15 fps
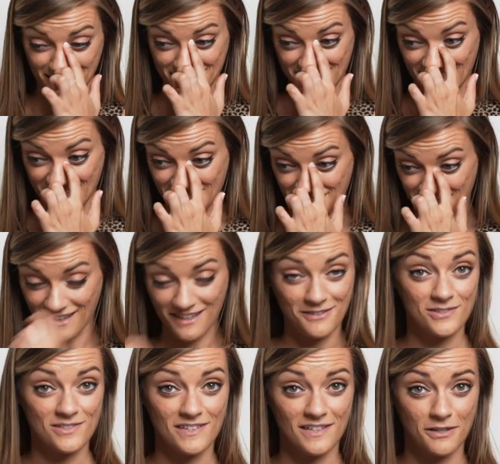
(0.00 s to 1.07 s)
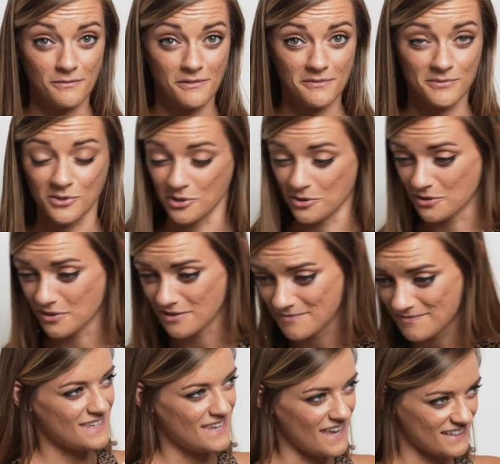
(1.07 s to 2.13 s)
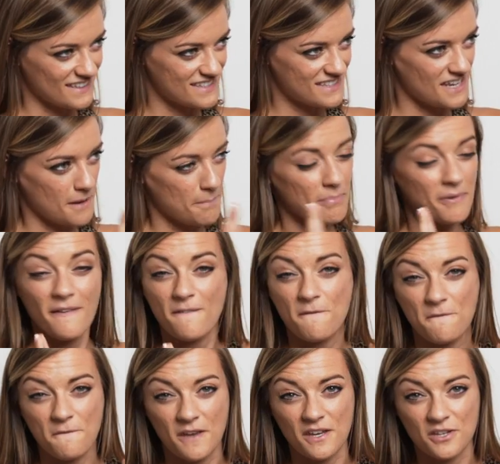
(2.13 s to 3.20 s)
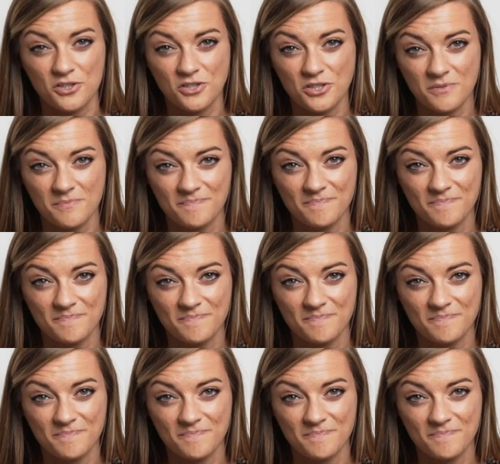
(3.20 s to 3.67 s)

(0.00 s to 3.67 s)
Is that not the cutest thing you've ever heard? Next up, fish.